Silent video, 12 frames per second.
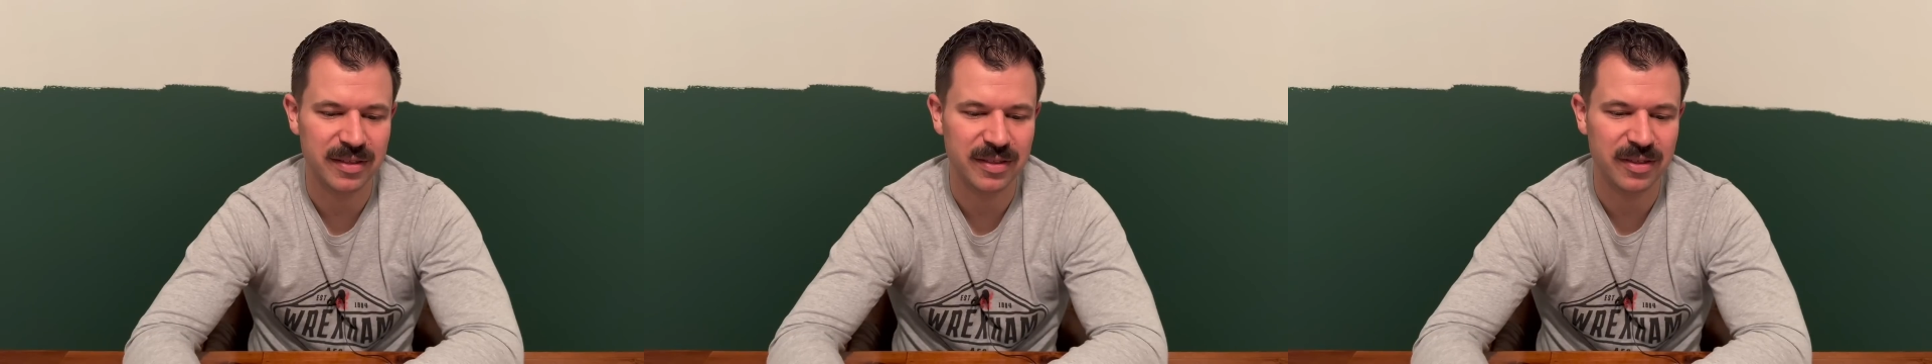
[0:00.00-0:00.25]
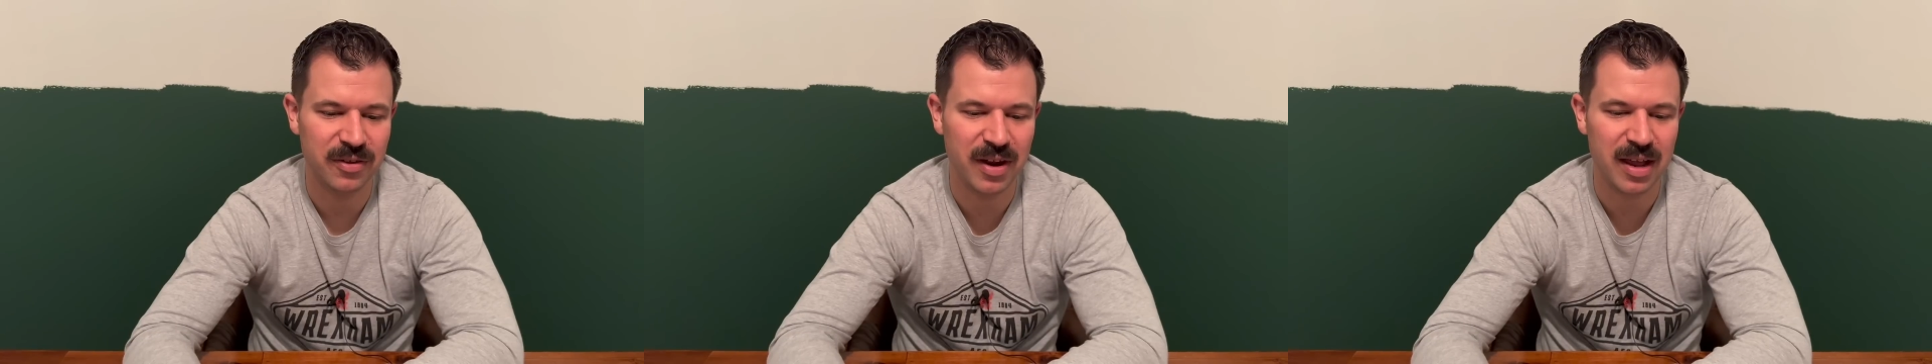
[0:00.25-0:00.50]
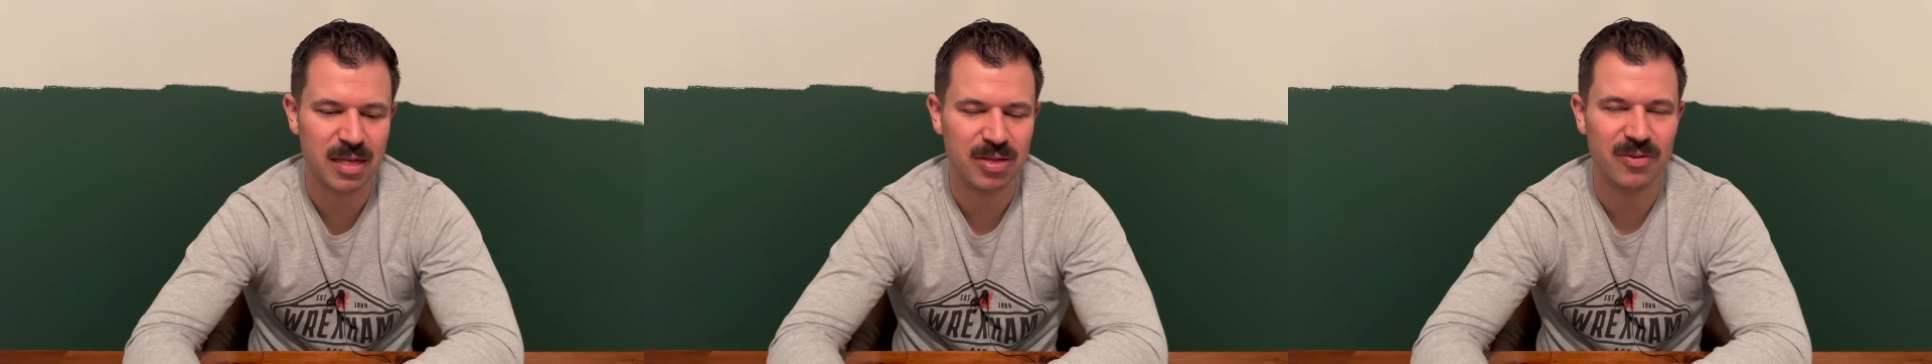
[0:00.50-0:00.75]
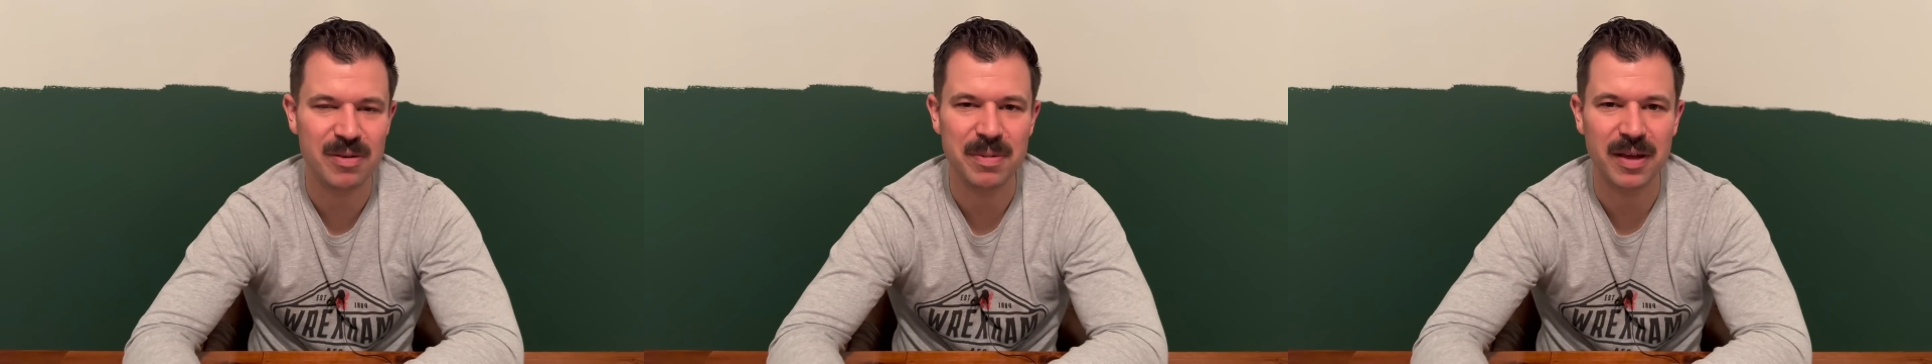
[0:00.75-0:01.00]
their next
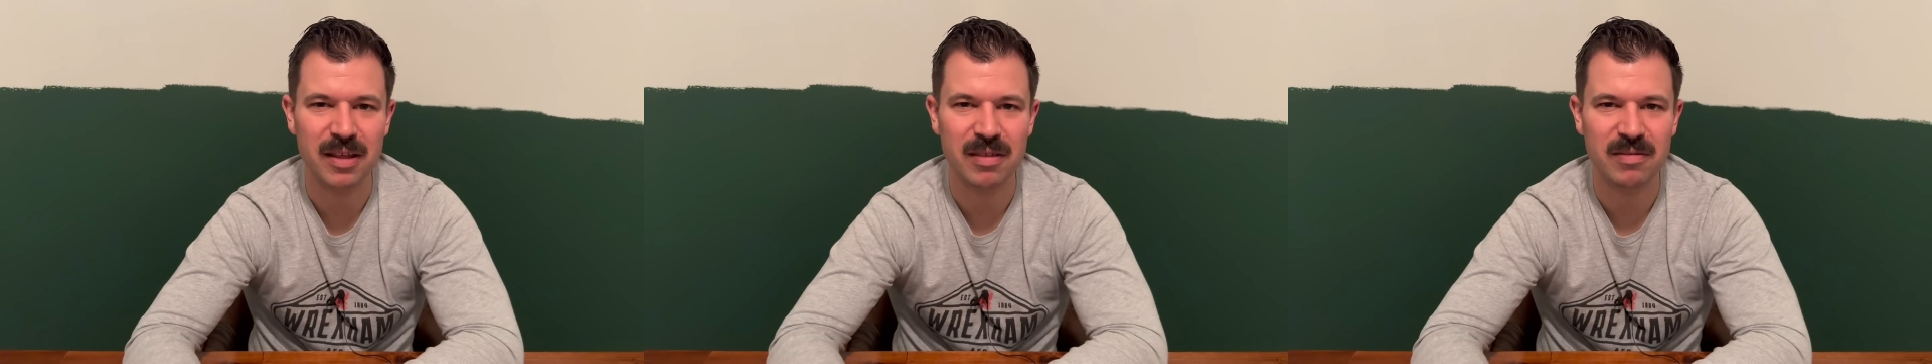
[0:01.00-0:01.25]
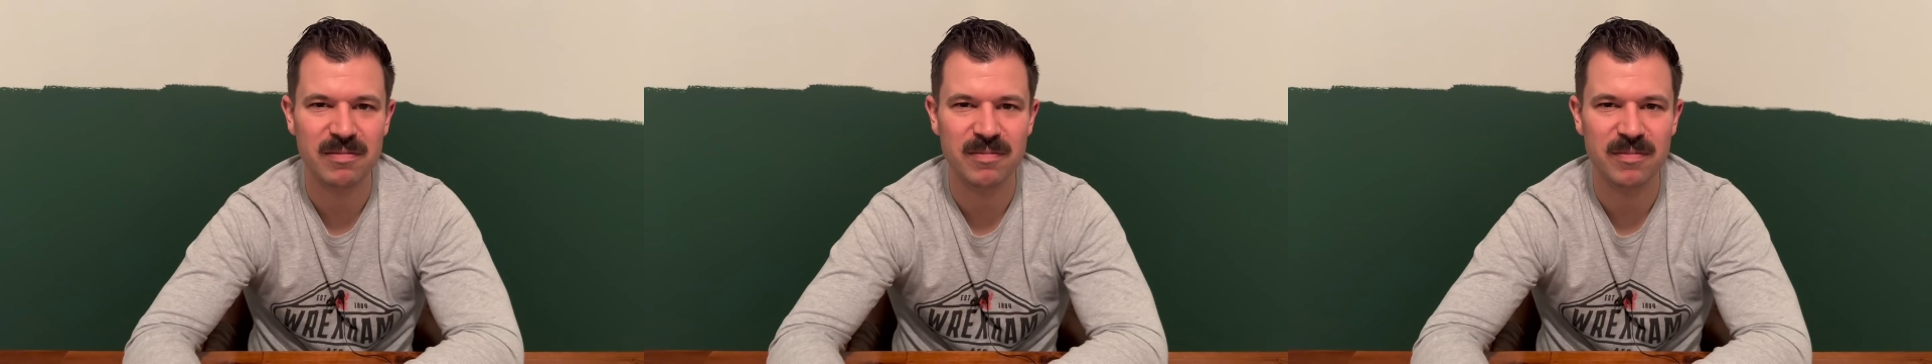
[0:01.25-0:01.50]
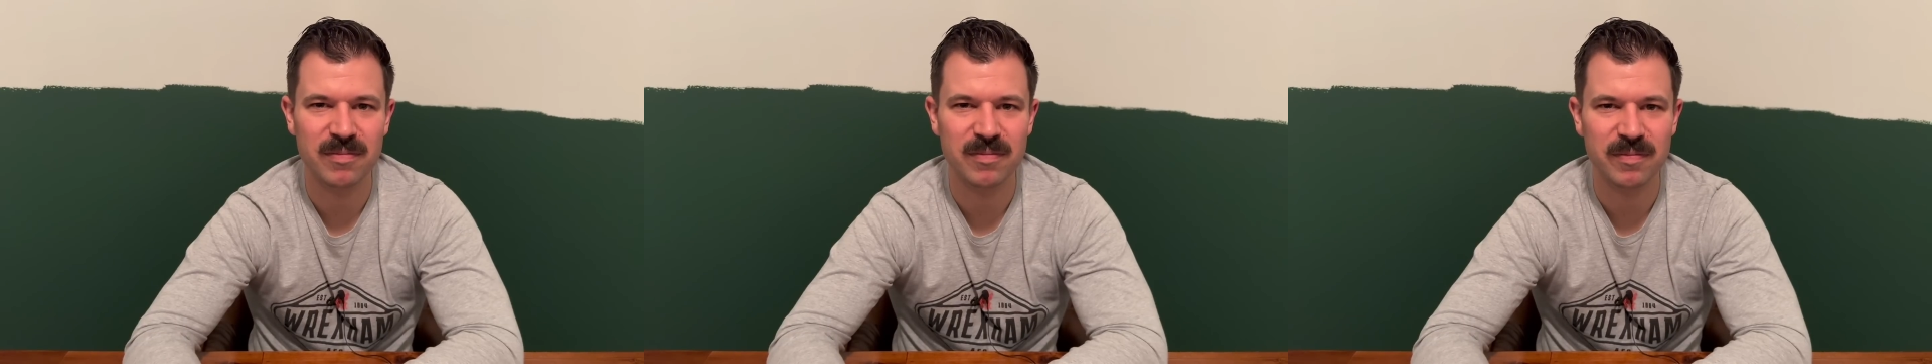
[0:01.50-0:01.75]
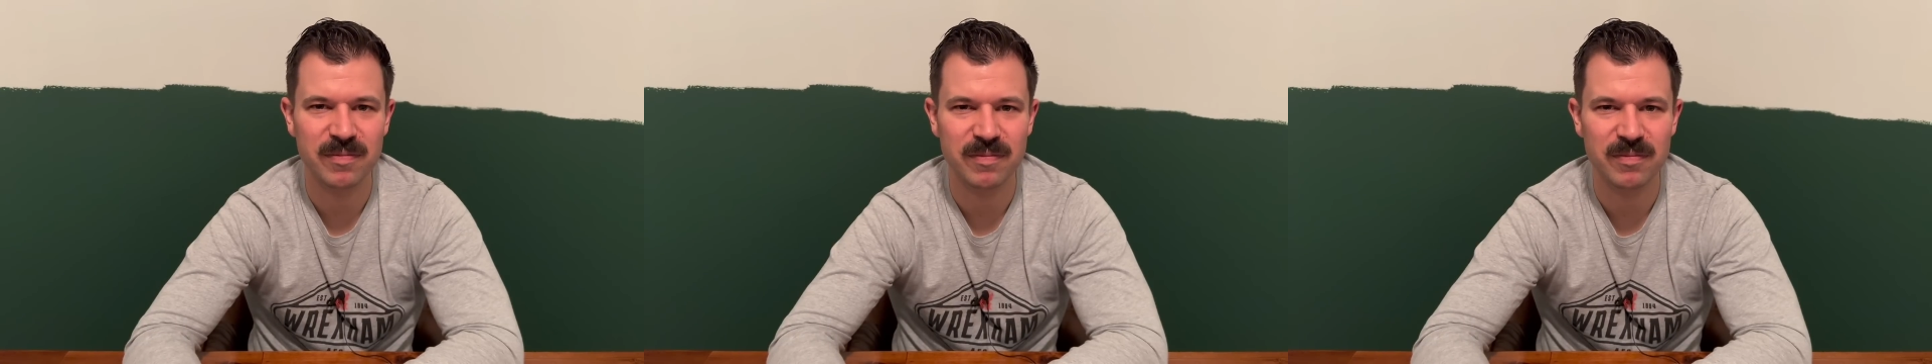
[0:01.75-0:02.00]
3 picks
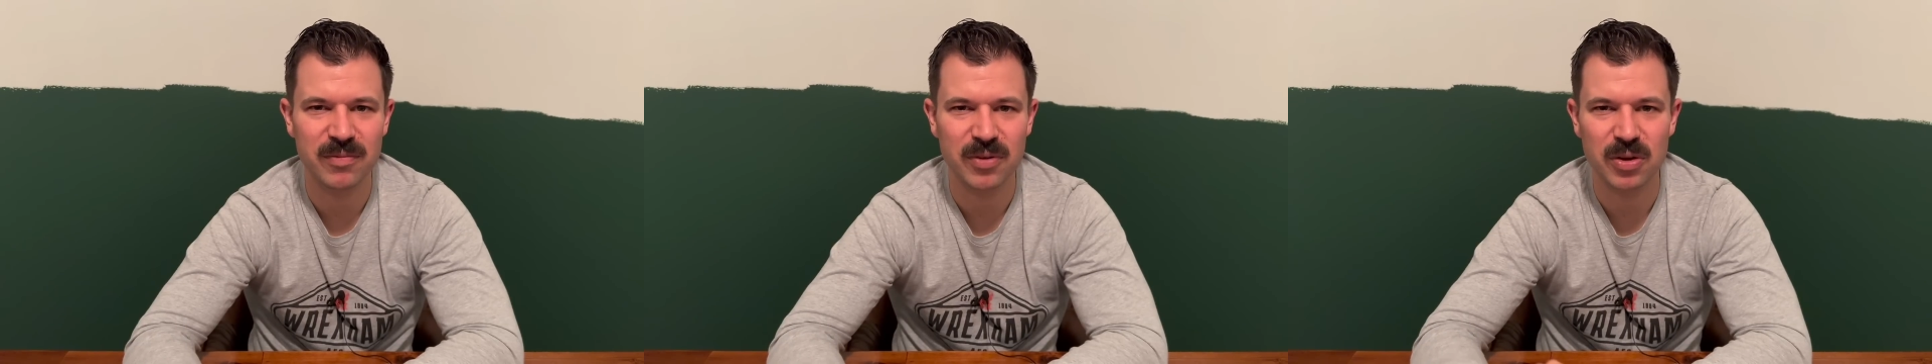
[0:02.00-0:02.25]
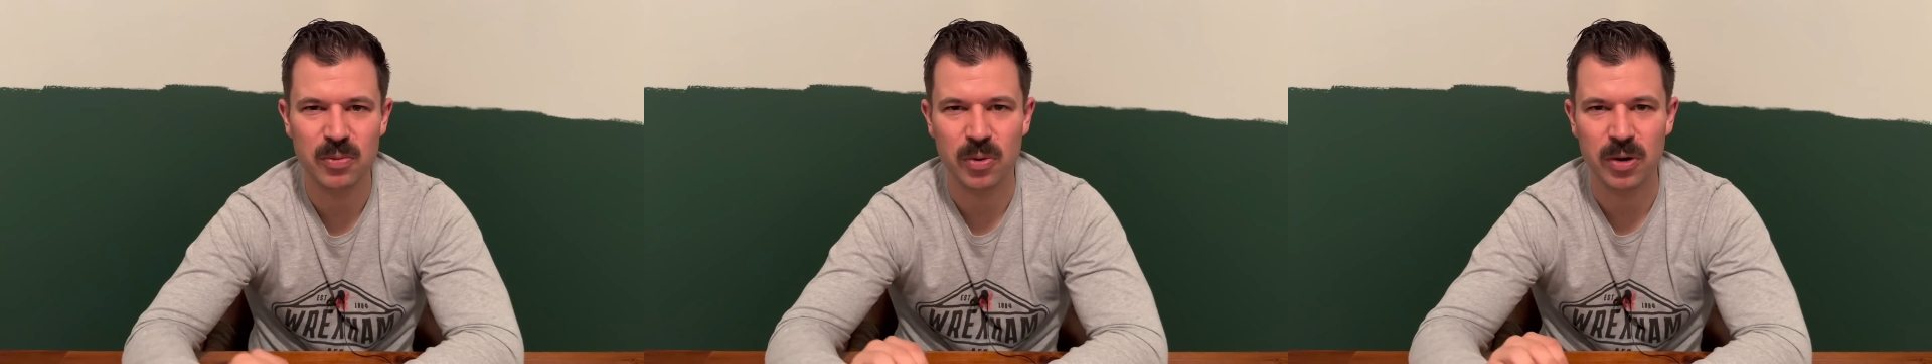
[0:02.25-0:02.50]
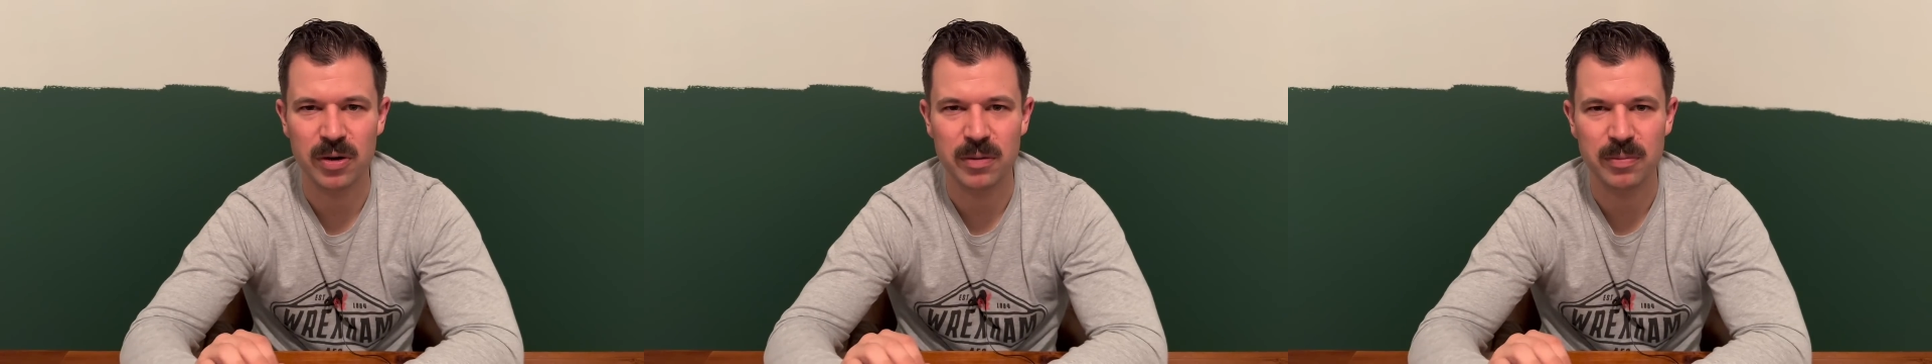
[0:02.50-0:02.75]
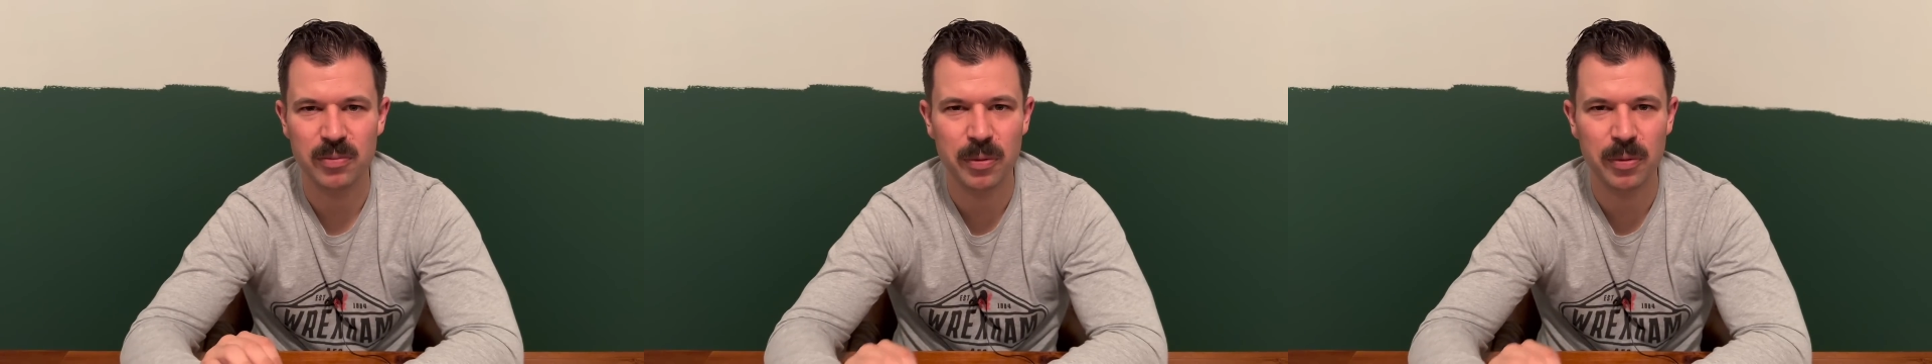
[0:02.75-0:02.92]
were